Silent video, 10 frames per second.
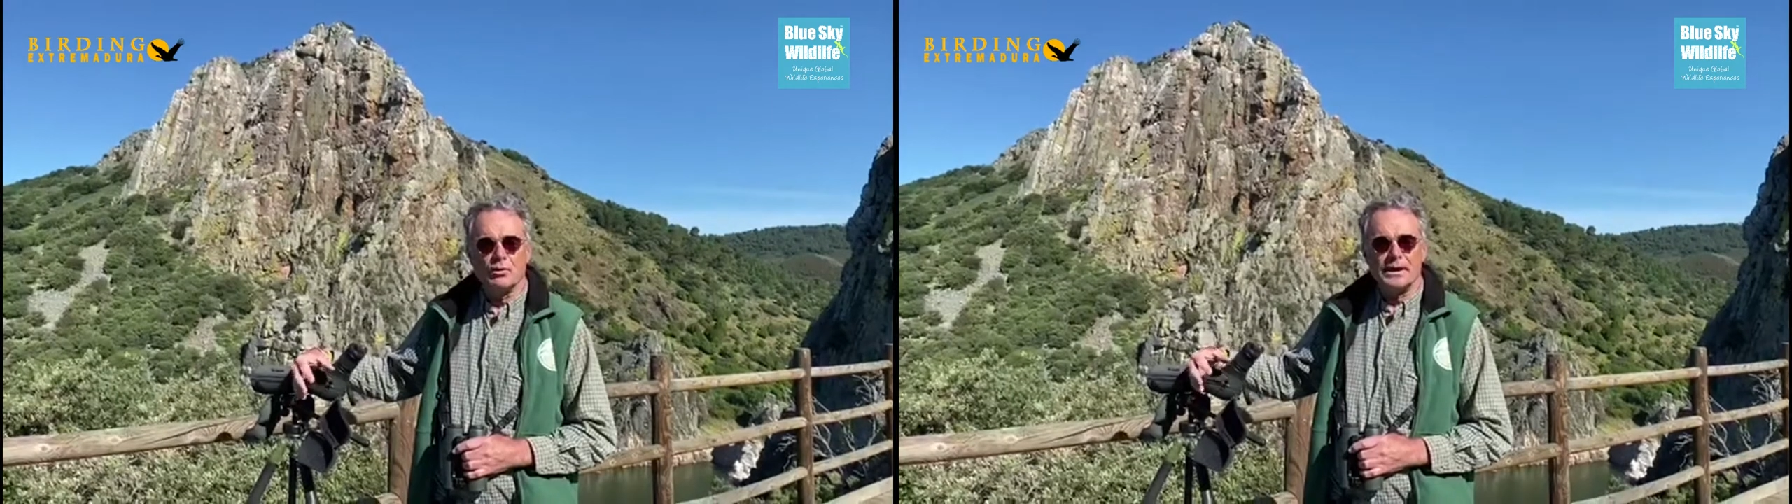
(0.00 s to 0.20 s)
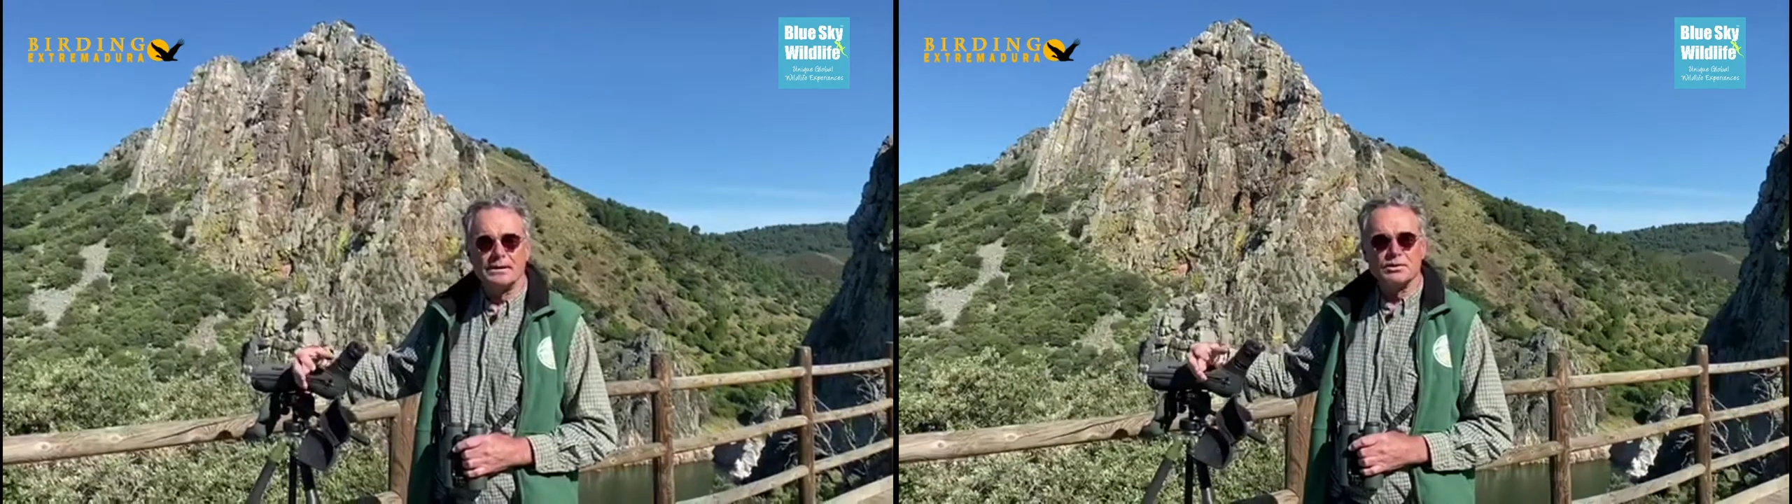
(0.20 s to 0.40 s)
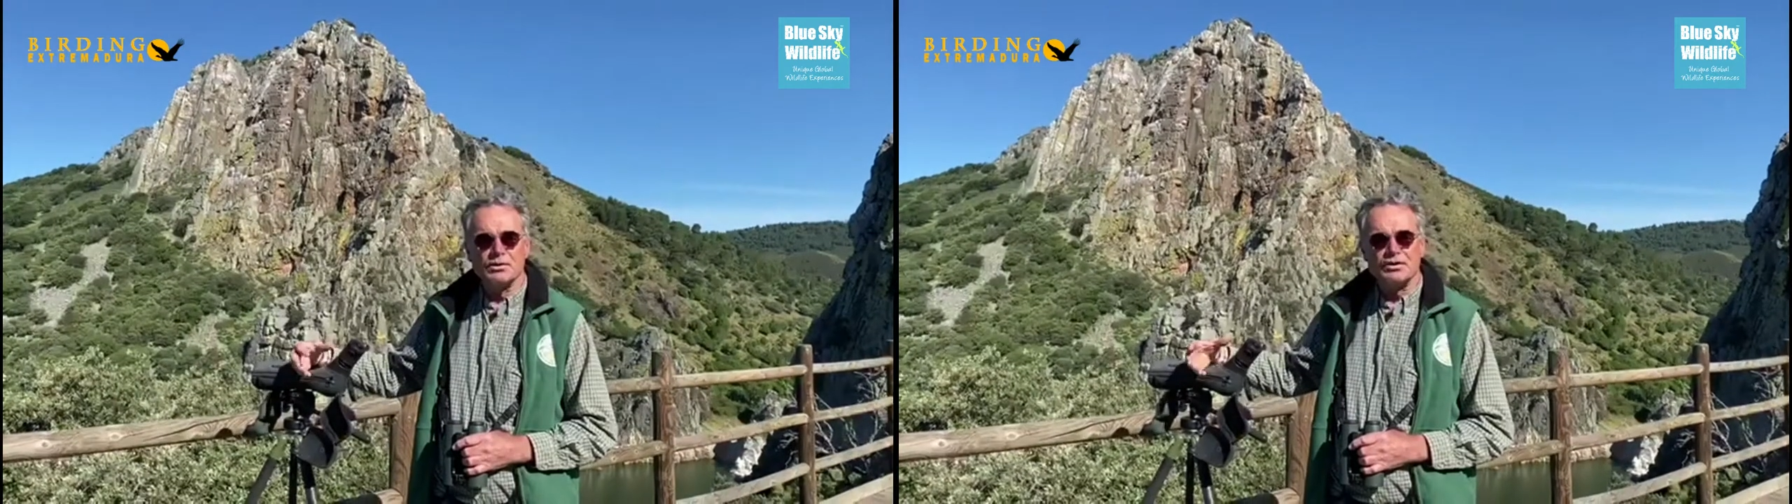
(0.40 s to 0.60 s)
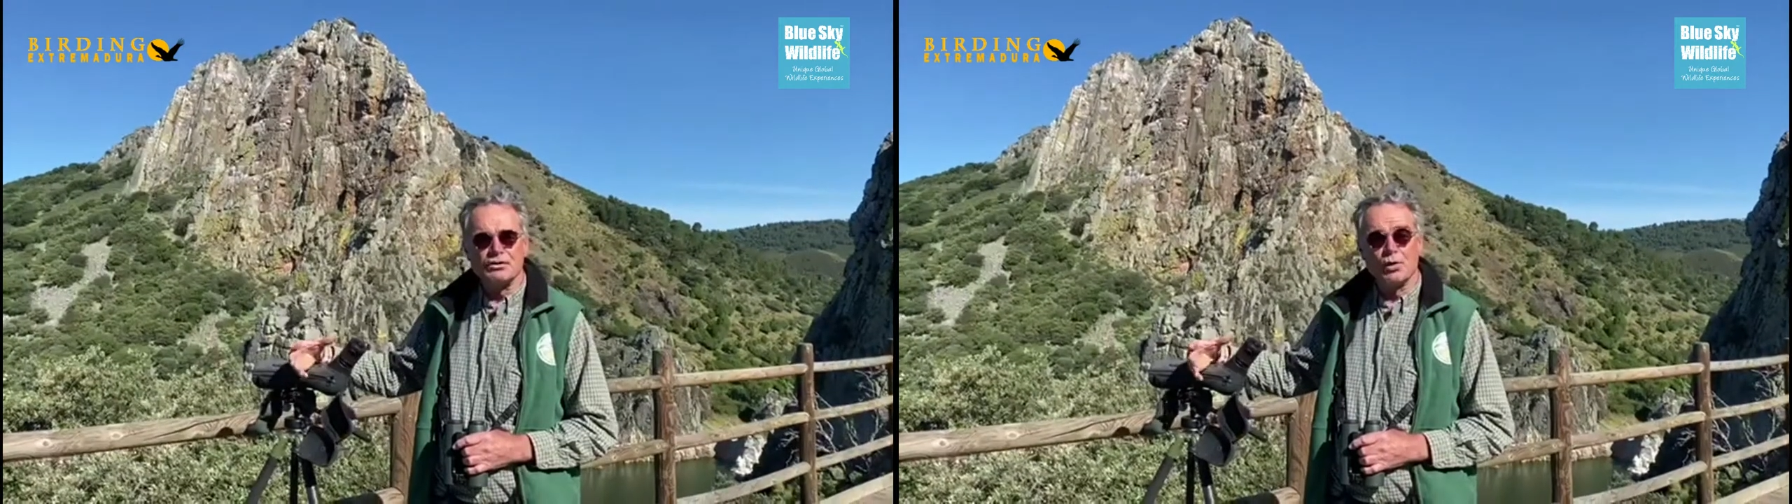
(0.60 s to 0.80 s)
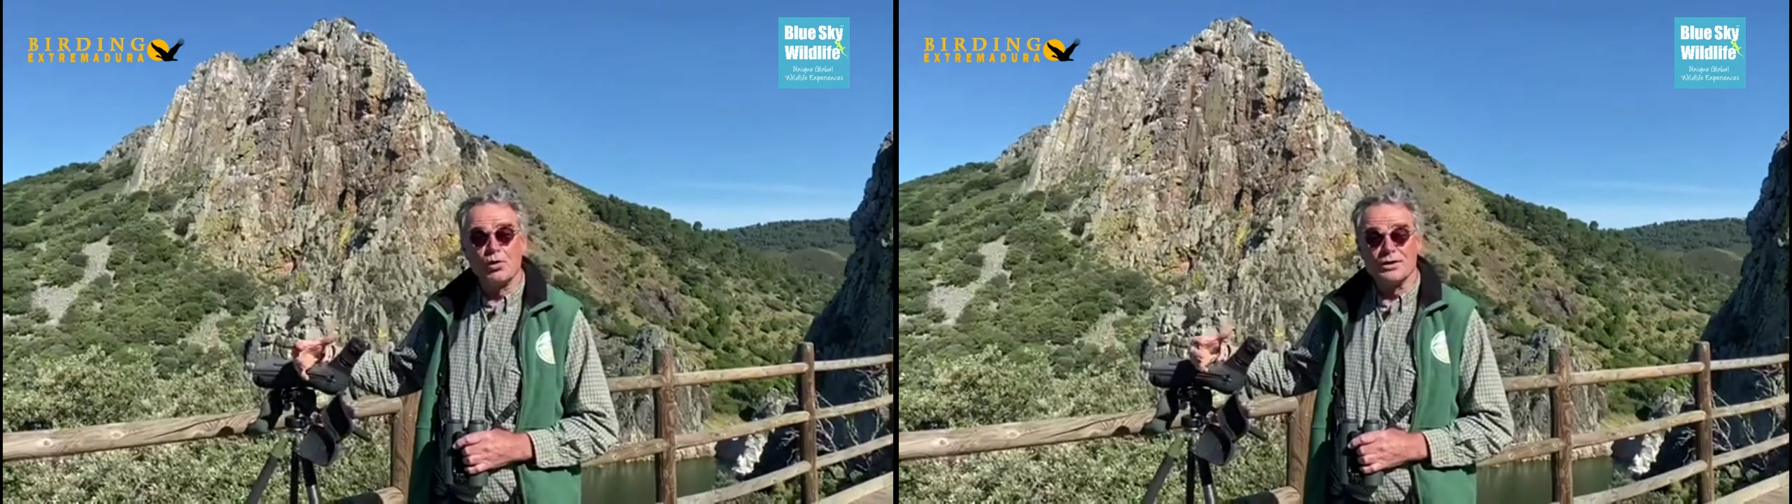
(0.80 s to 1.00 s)
be able to
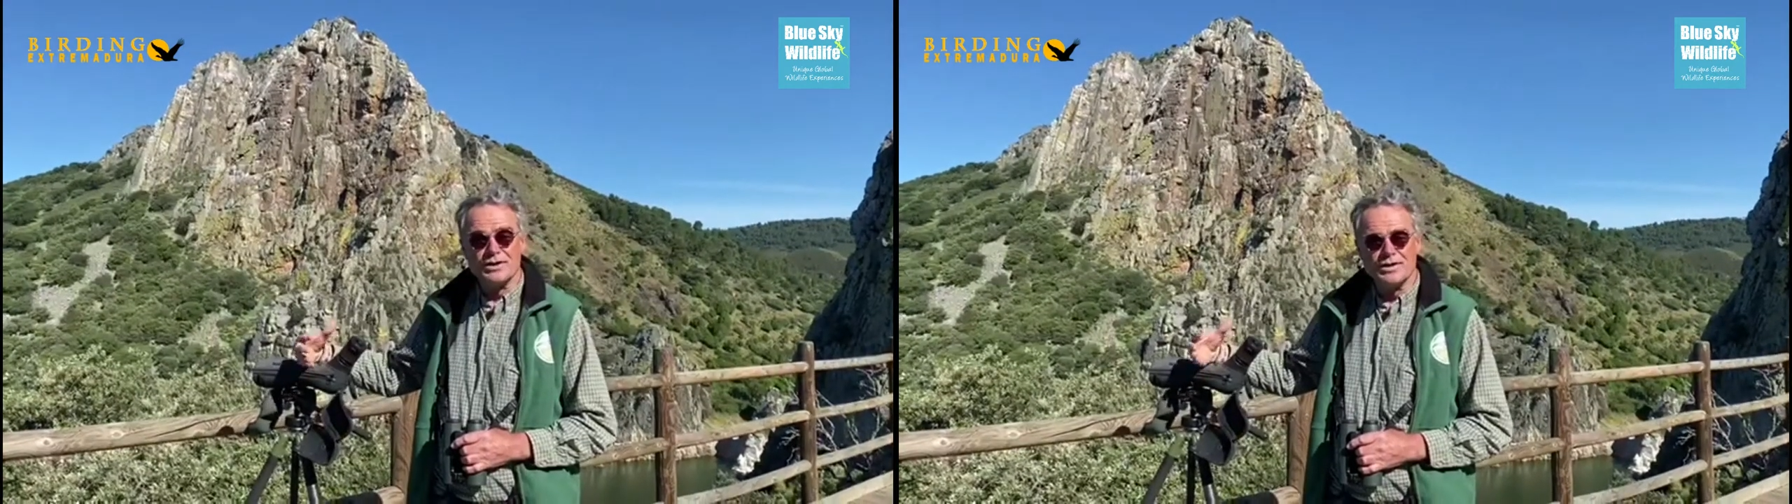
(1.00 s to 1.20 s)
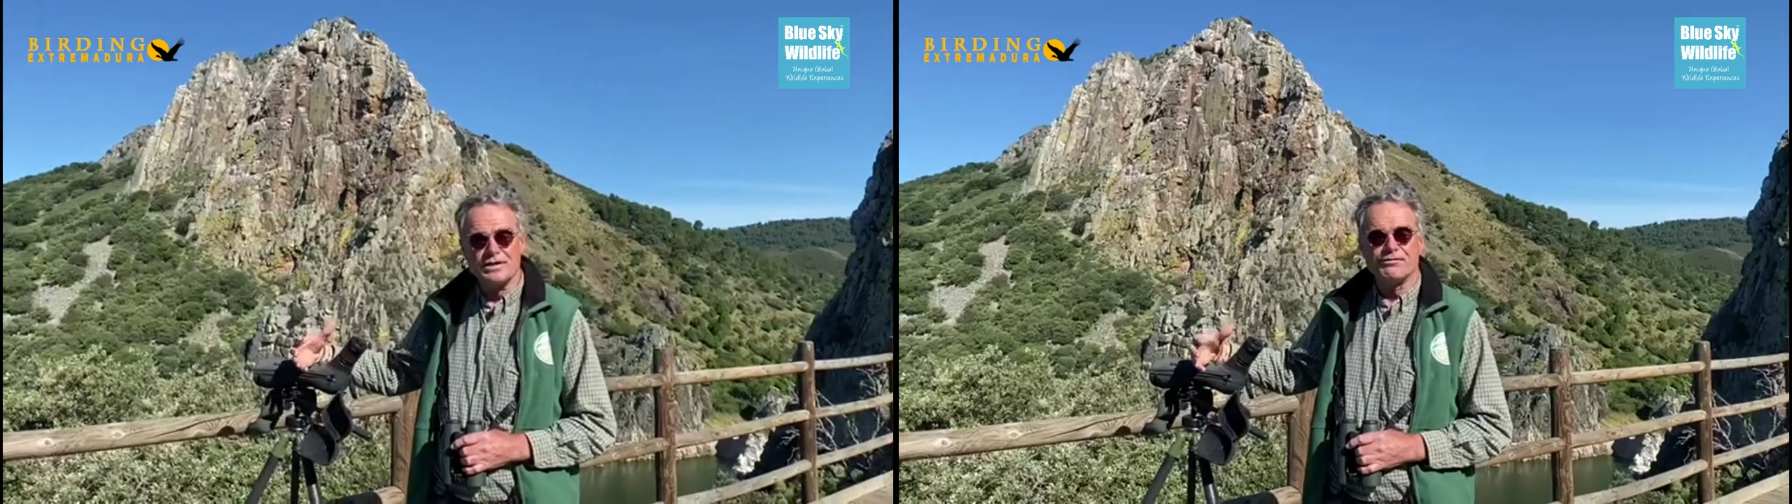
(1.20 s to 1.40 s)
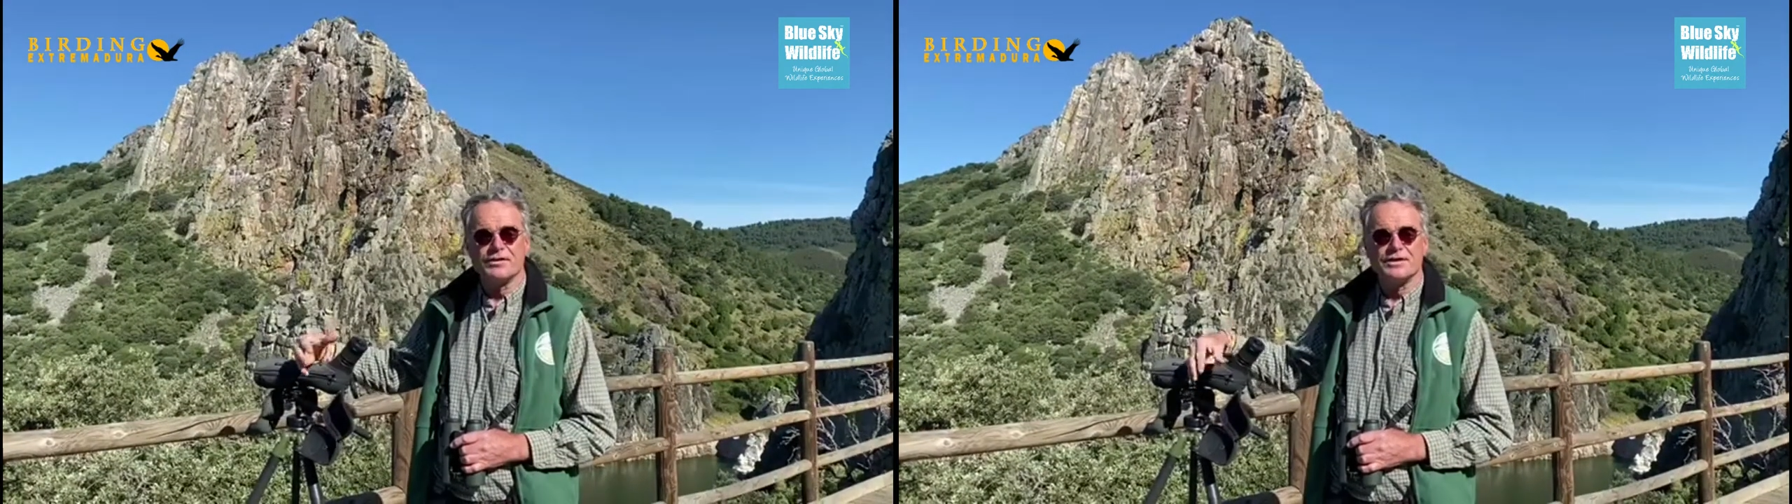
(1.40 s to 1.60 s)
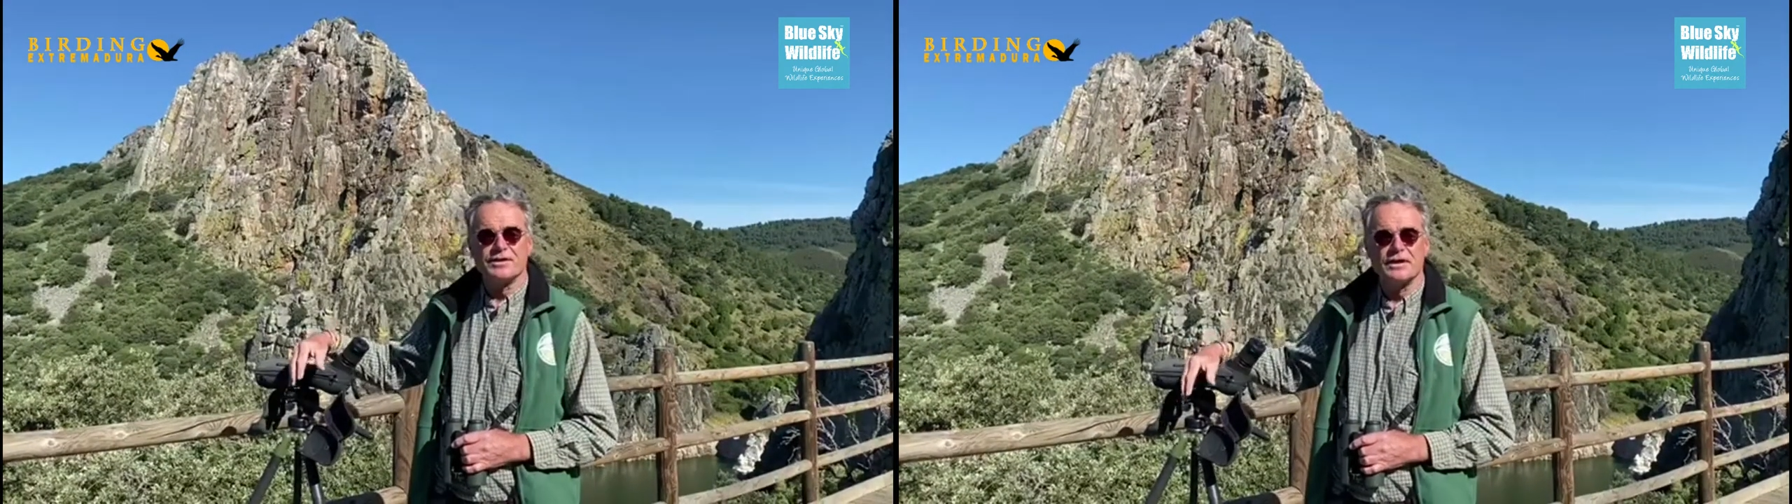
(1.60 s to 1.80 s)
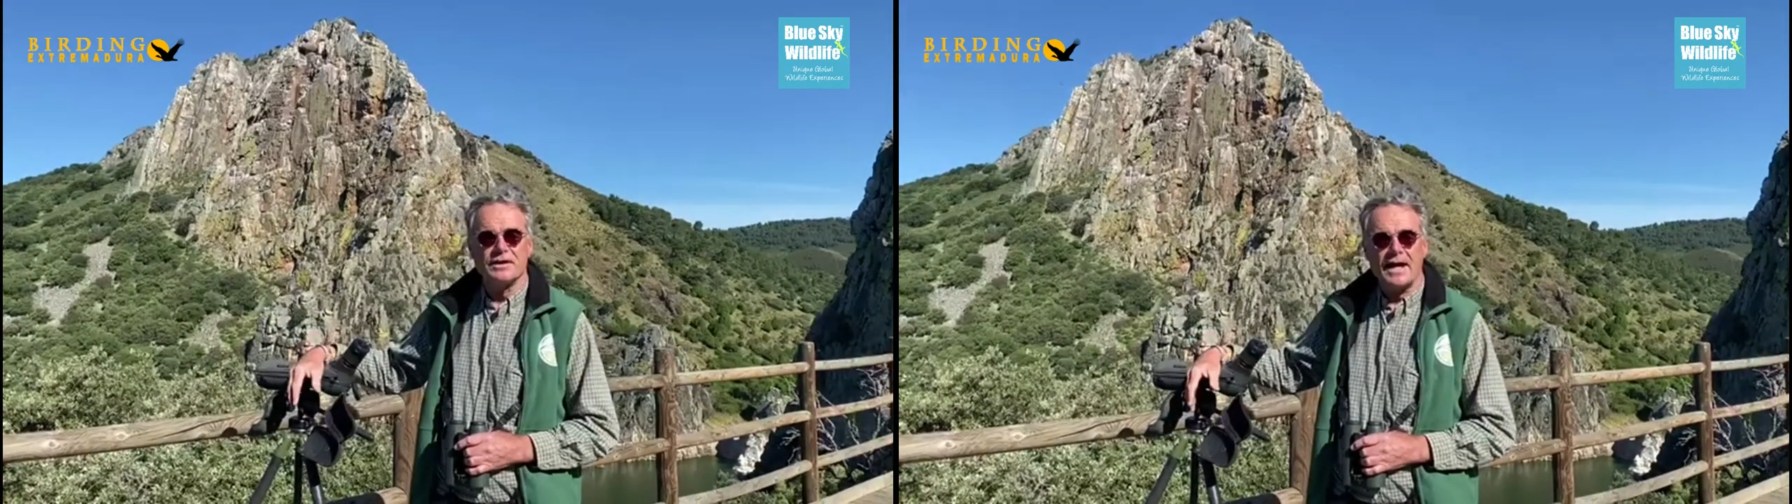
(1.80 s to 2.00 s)
explore a different